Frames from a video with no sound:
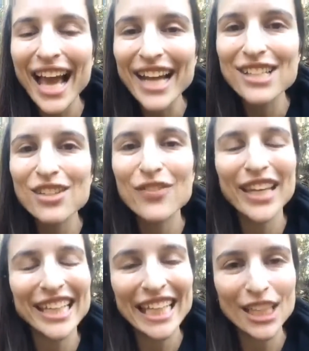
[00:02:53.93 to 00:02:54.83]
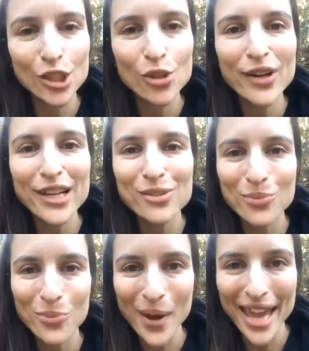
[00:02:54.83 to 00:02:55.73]
active in an
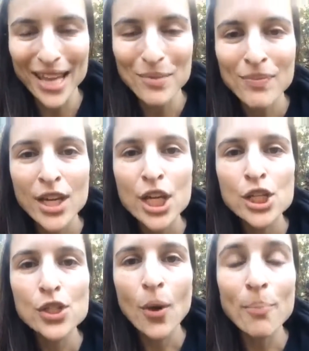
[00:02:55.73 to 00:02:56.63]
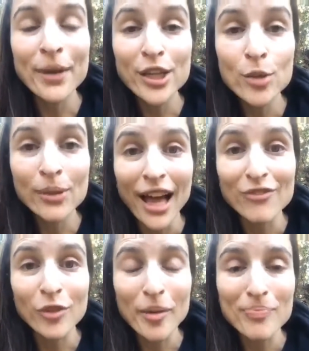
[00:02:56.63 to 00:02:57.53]
incorrect way. So pick your
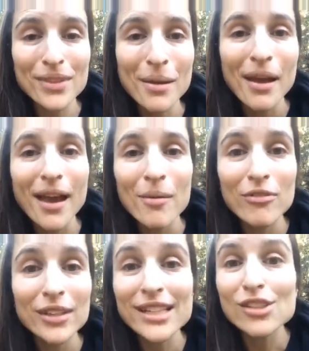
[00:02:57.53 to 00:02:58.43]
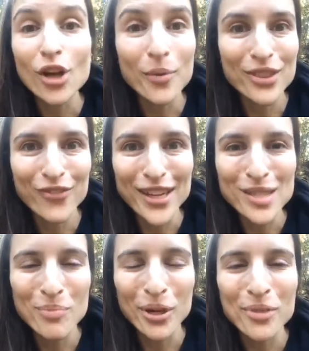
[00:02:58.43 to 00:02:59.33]
platform. Let's start with
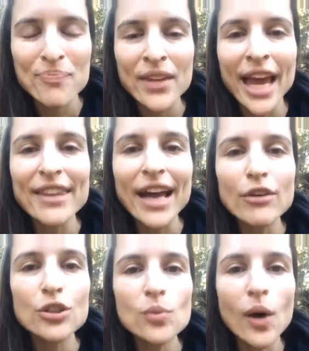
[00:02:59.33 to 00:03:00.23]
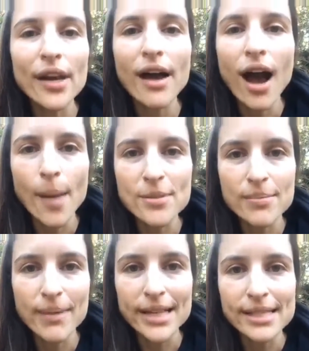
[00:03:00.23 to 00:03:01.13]
Facebook. And now you want to
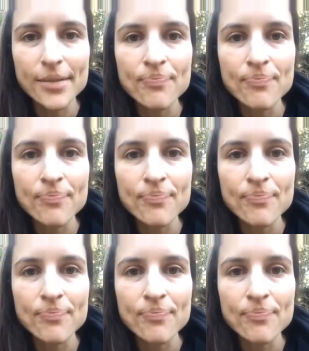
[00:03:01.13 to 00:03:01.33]
optimize